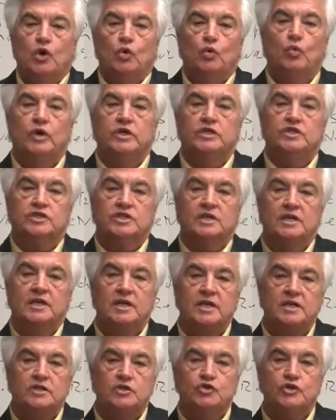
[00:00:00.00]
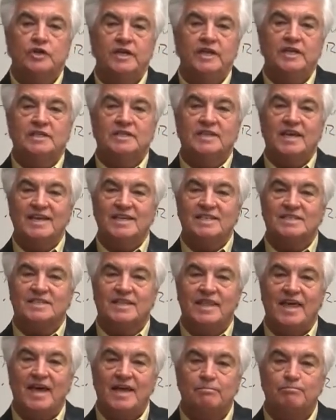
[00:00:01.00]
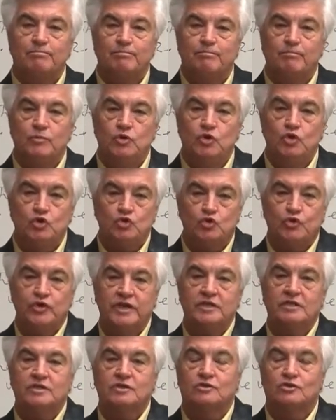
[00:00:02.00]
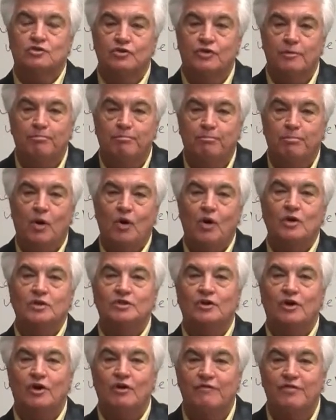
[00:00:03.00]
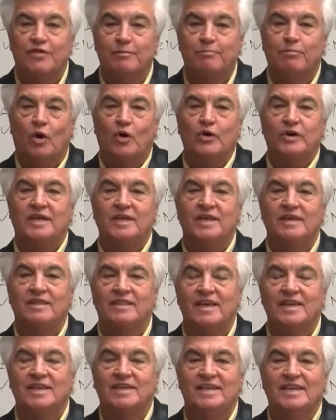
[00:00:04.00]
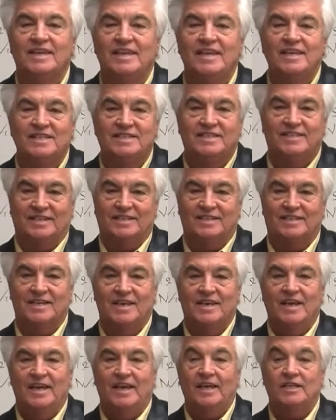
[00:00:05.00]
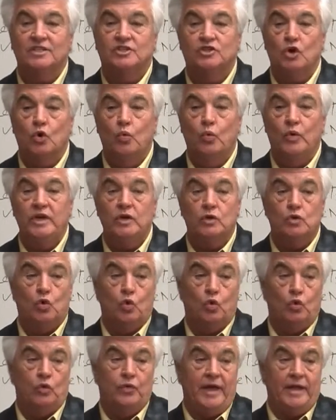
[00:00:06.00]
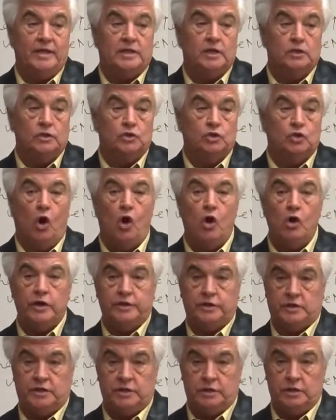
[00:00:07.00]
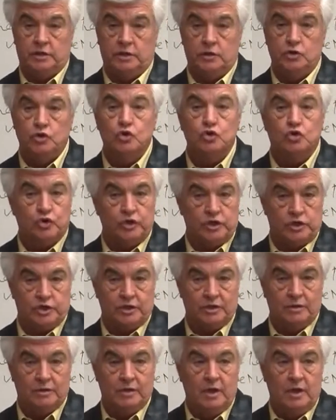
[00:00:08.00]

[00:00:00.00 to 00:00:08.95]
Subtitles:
which literally takes that nutrient to the part of the body that needs it. And so we call that targeted nutrition